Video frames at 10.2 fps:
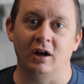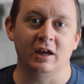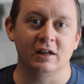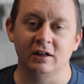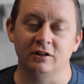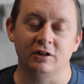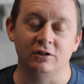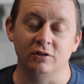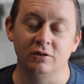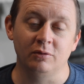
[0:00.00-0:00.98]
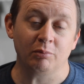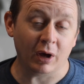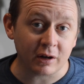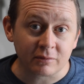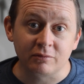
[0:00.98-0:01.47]
I need it to do.
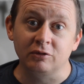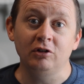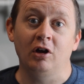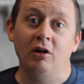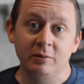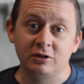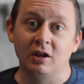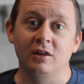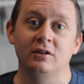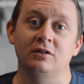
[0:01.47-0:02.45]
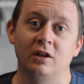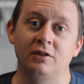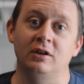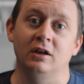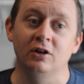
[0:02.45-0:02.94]
But, you know, I'm saying this on
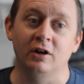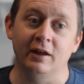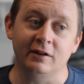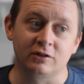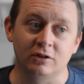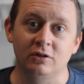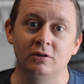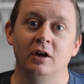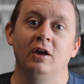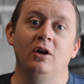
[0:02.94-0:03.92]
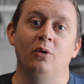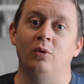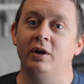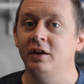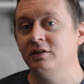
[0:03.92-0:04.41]
the internet, so
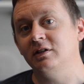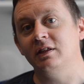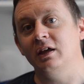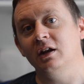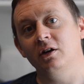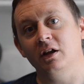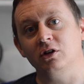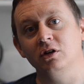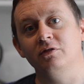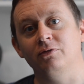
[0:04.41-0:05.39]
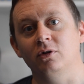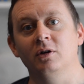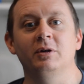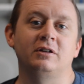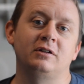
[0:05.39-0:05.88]
what else is the internet good for
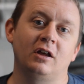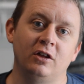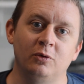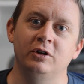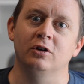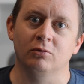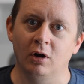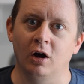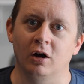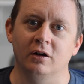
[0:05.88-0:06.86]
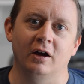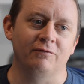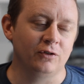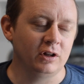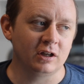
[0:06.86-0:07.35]
but to tell you when you're wrong? I
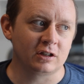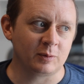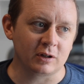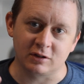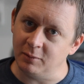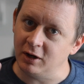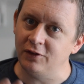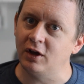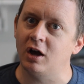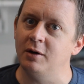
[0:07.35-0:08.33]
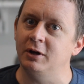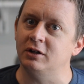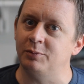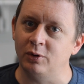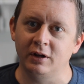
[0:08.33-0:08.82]
fully expect somebody in the comment
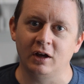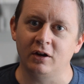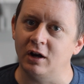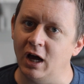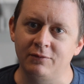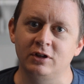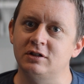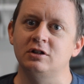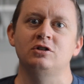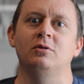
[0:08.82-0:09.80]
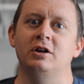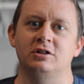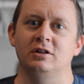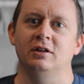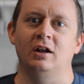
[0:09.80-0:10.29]
to point out an obvious
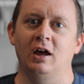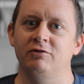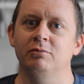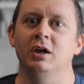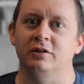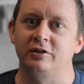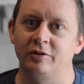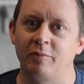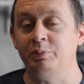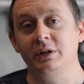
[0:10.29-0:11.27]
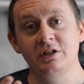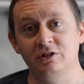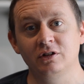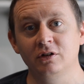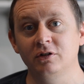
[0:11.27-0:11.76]
situation that I've missed. Please
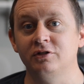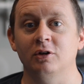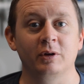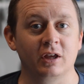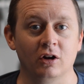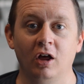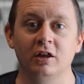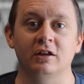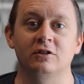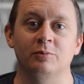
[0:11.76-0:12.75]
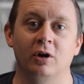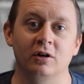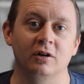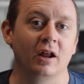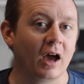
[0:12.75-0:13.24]
do so we can all get
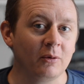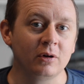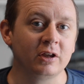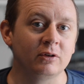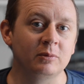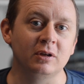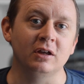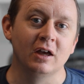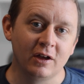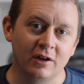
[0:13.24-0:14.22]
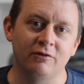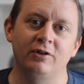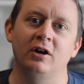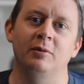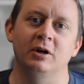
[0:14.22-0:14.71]
smarter and I won't even be
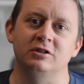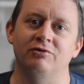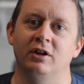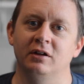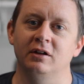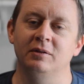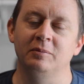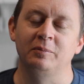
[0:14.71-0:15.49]
very much offended.